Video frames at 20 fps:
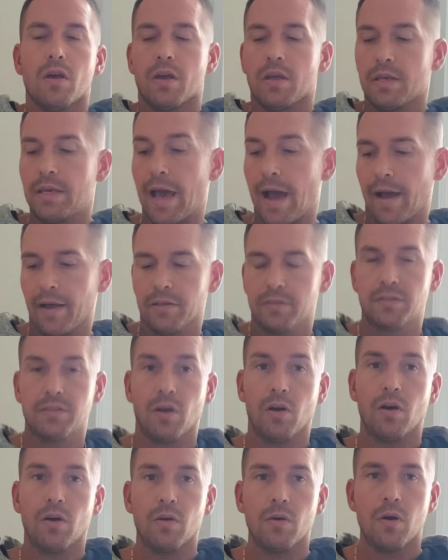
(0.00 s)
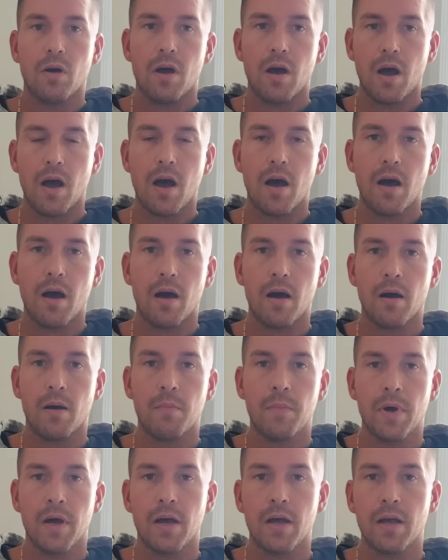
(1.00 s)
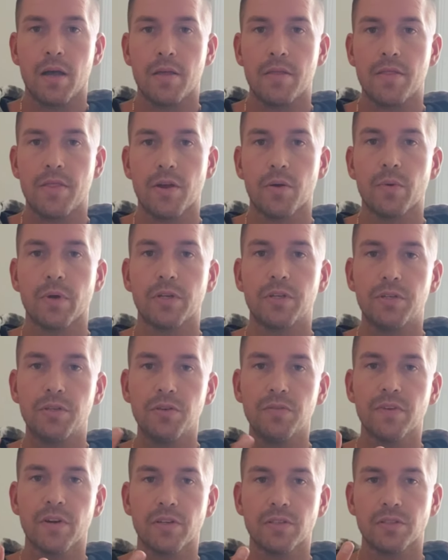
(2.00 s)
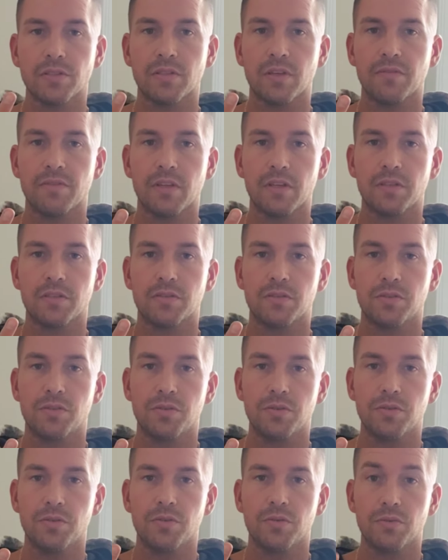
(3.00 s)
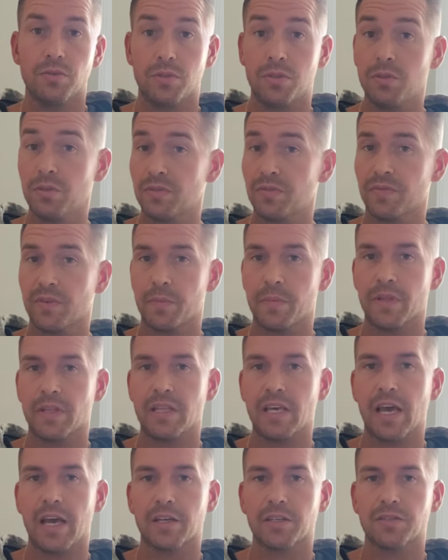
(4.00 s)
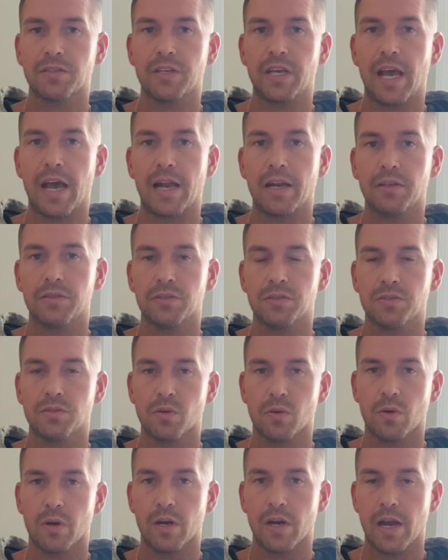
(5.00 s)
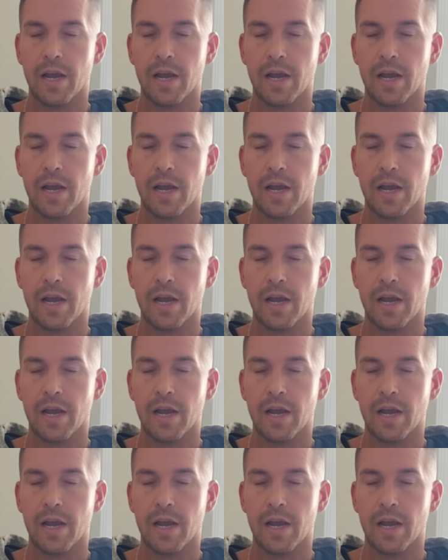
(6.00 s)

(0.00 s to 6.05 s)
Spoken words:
Yeah, so there were two versions of this to choose from that they actually had in store,